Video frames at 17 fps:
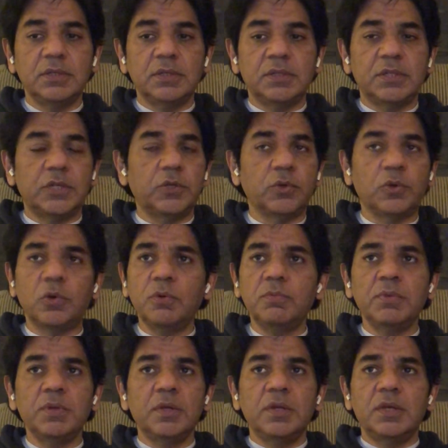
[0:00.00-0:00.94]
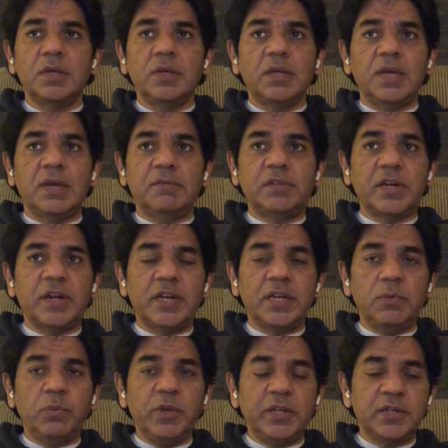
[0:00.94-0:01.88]
That if there are
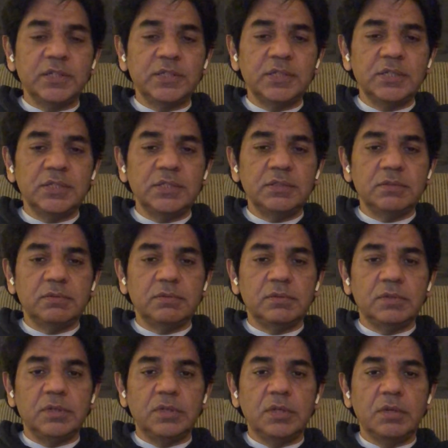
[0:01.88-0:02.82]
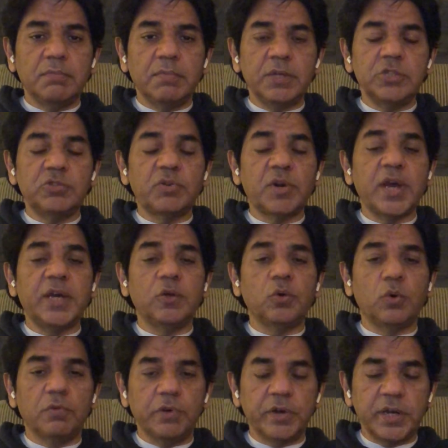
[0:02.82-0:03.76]
any weaknesses, he must try and
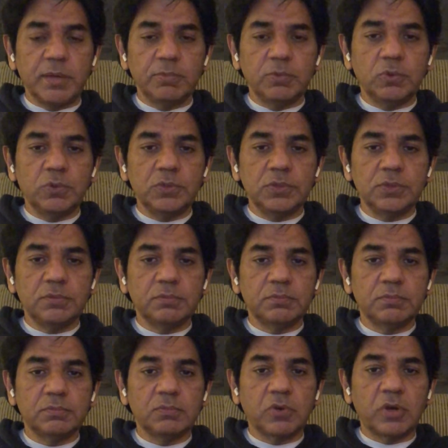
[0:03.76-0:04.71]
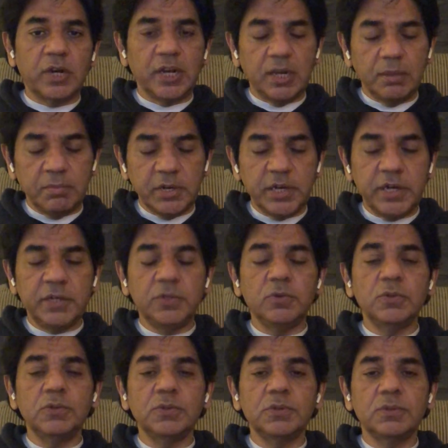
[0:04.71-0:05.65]
overcome those or eliminate
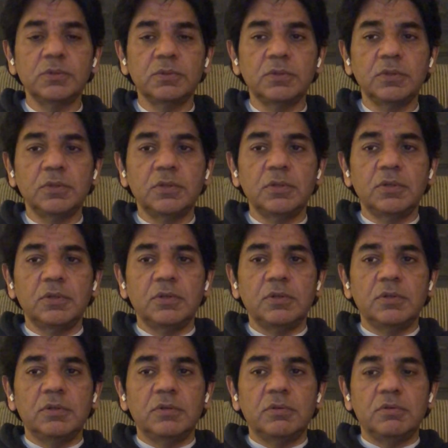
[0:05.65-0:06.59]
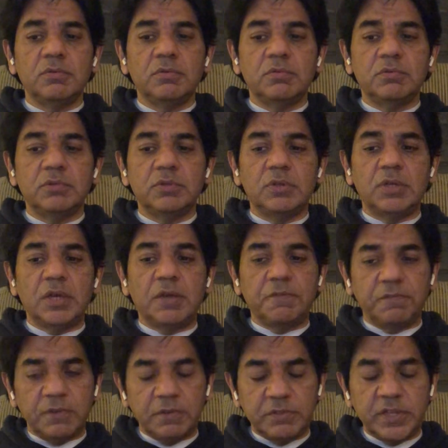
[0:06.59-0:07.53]
those.
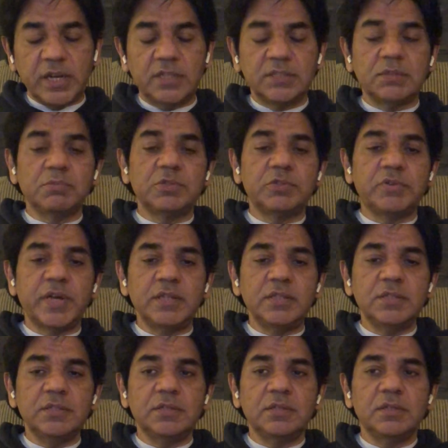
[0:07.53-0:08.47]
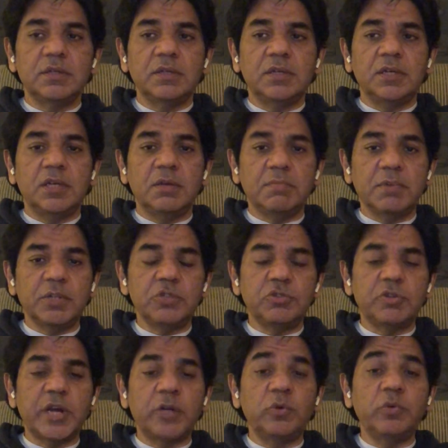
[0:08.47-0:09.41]
If there are some strengths, he must
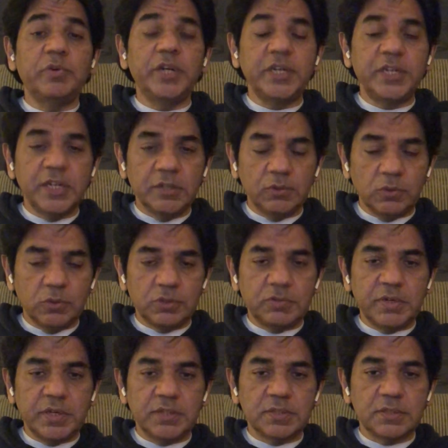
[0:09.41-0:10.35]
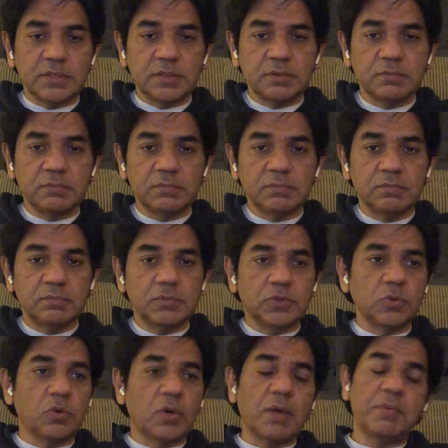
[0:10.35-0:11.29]
try to retain those strengths.
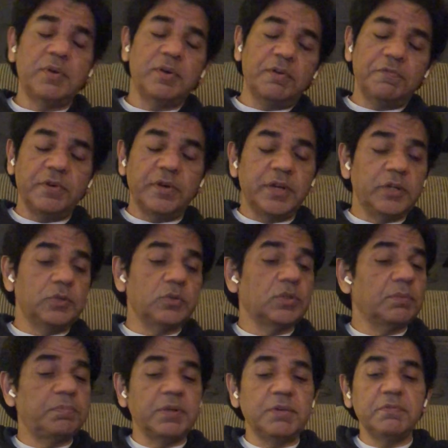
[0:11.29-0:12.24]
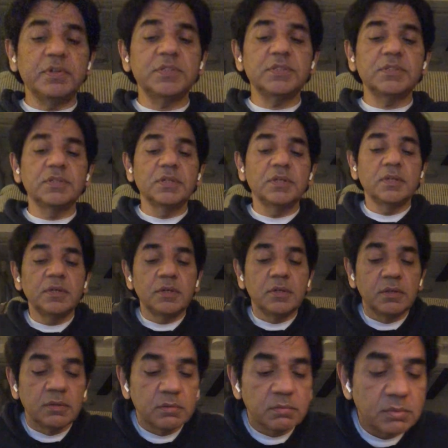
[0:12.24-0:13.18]
So referring to the previous
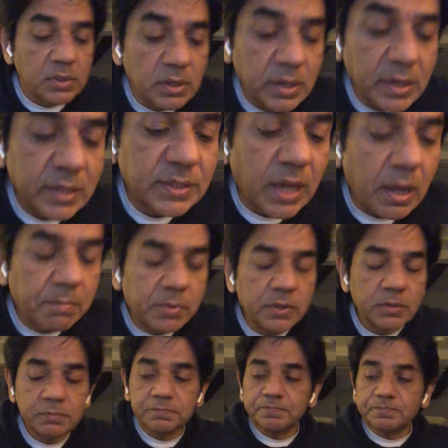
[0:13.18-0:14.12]
example,